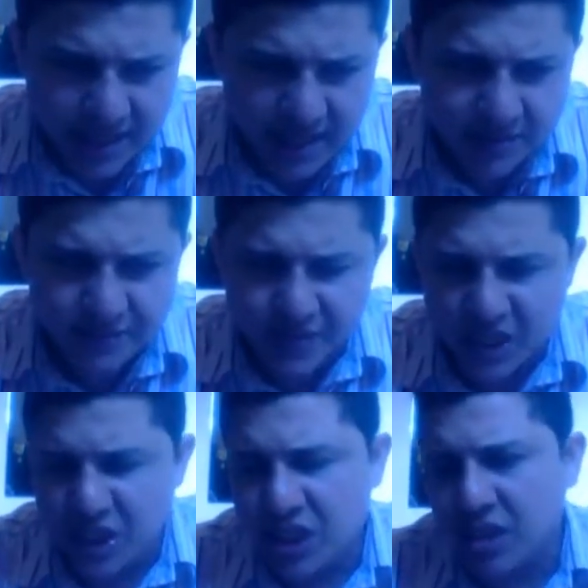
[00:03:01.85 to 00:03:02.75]
that
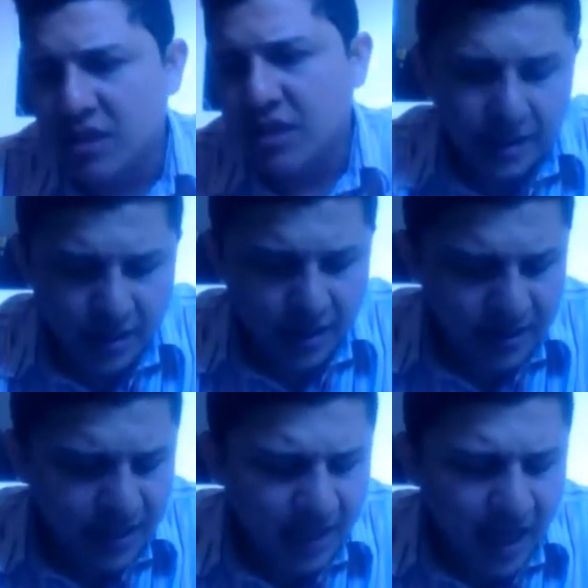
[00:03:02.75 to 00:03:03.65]
vision, he
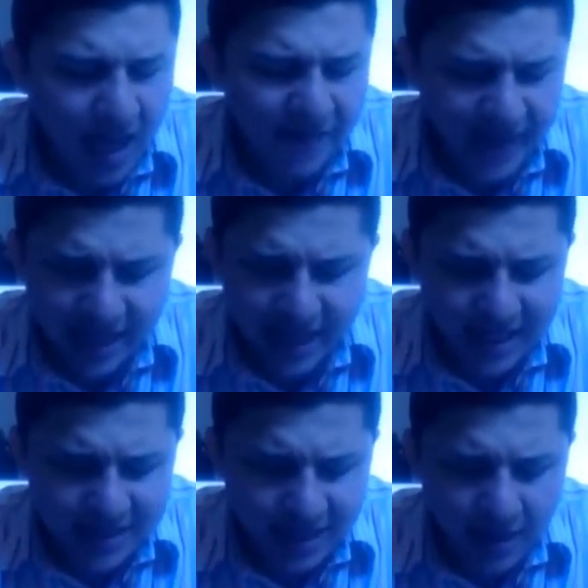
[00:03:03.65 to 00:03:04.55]
didn't have any
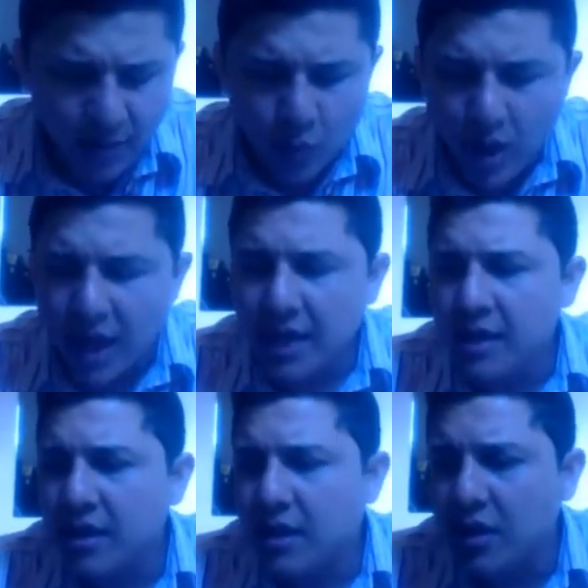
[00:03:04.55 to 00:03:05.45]
idea
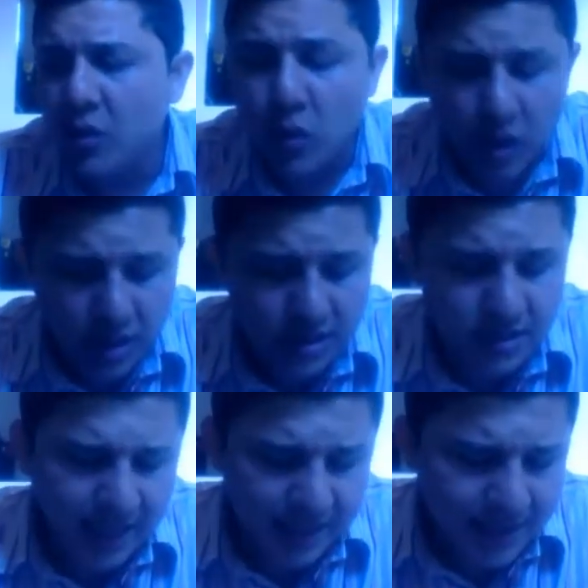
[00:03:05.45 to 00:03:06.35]
why he
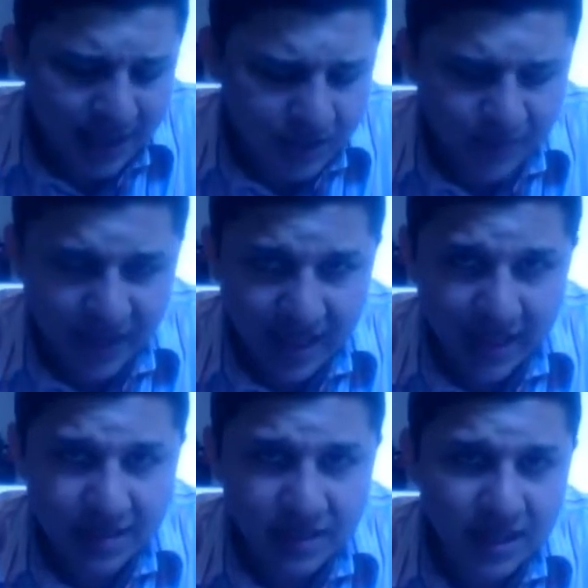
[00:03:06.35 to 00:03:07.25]
was in that
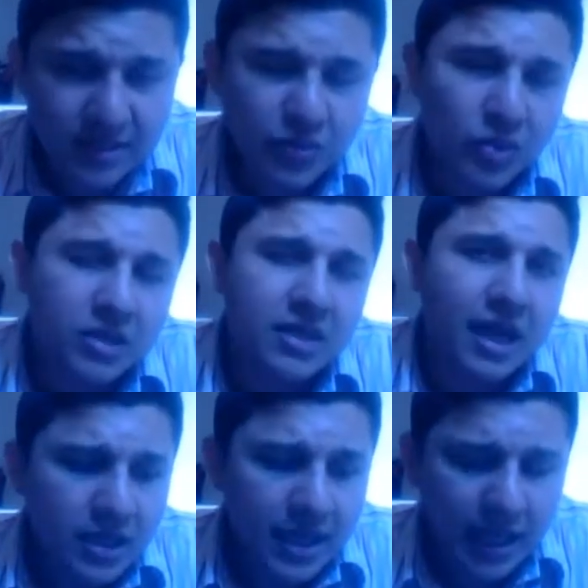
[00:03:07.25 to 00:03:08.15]
place. That was
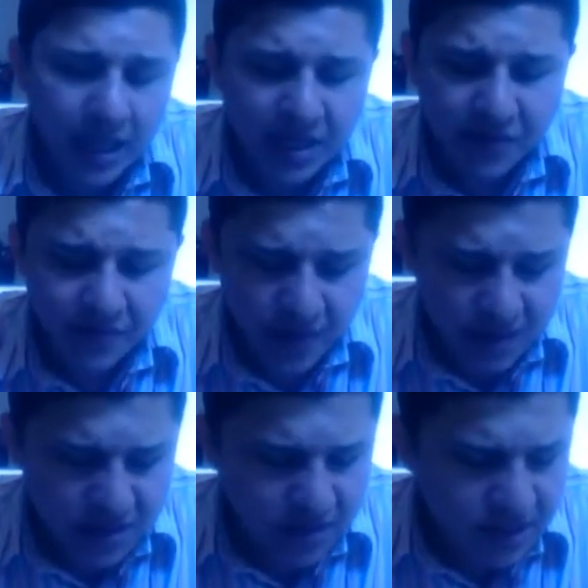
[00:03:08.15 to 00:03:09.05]
a
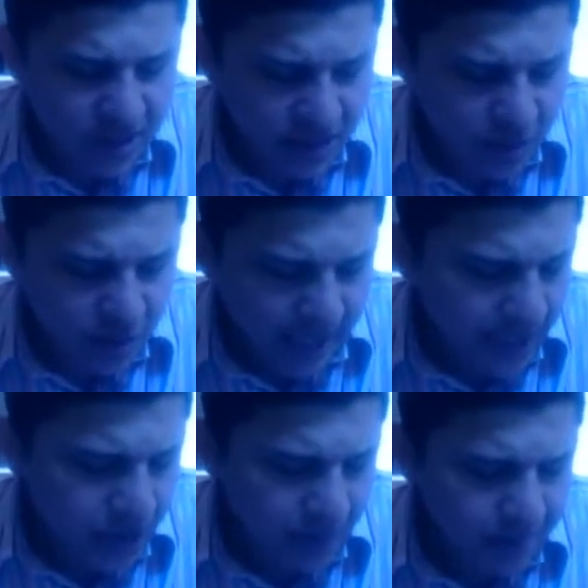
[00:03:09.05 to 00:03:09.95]
confused
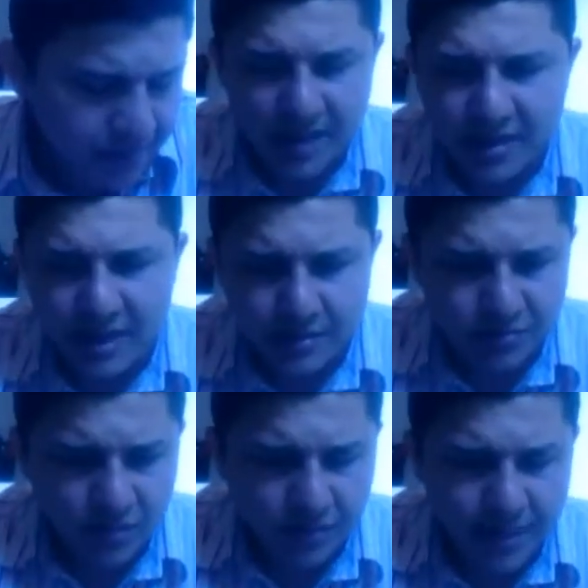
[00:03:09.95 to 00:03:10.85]
situation. In that
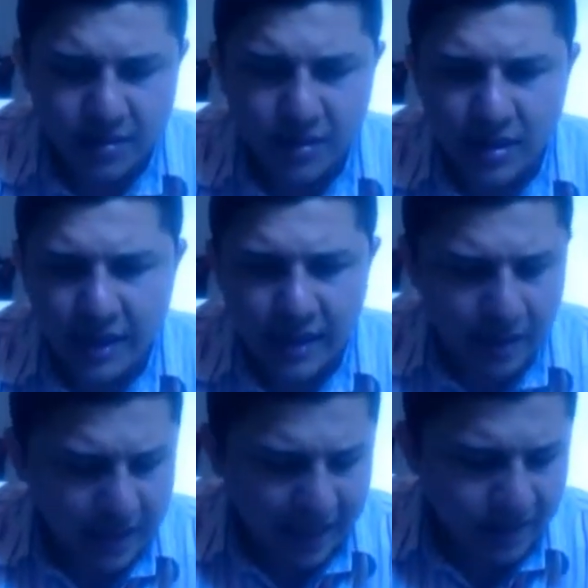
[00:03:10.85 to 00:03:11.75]
moment,
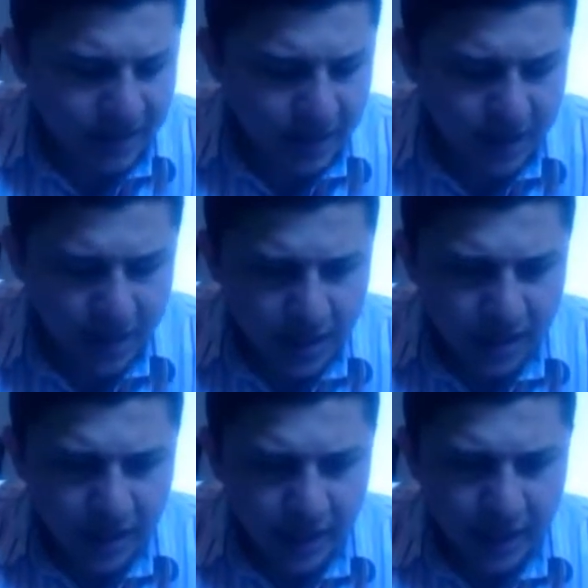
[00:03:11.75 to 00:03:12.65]
Landon
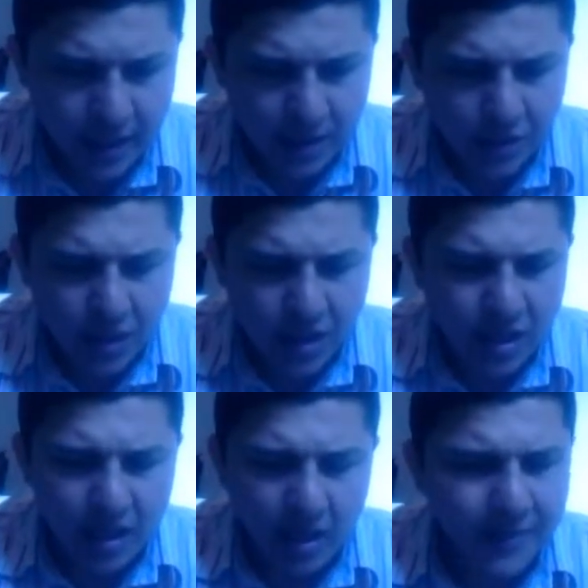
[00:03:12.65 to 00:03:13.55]

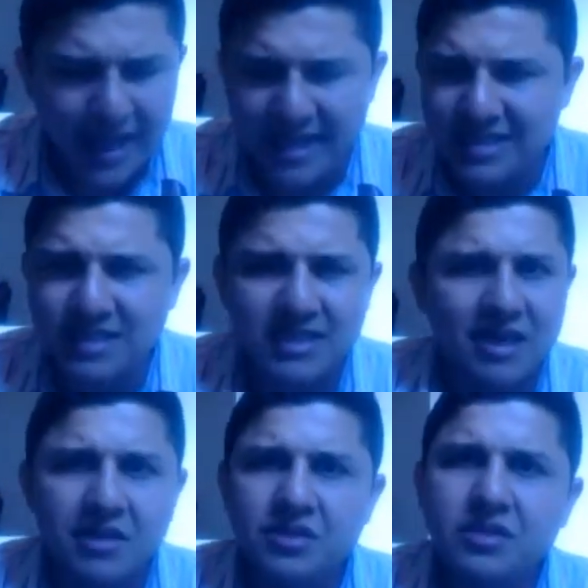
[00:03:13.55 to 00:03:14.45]
woke up and
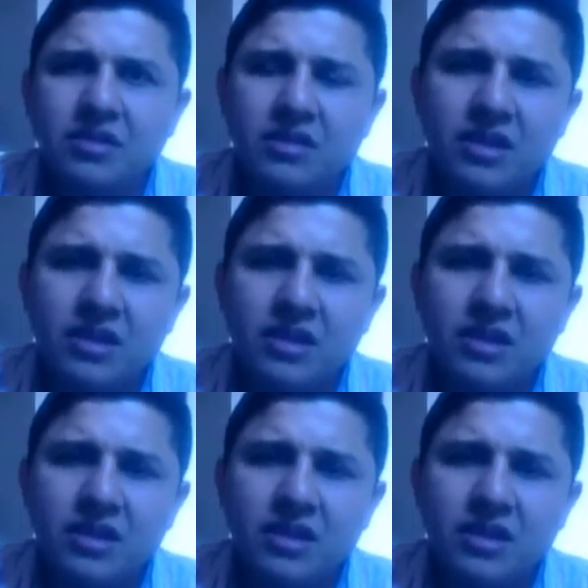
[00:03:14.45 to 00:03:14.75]
started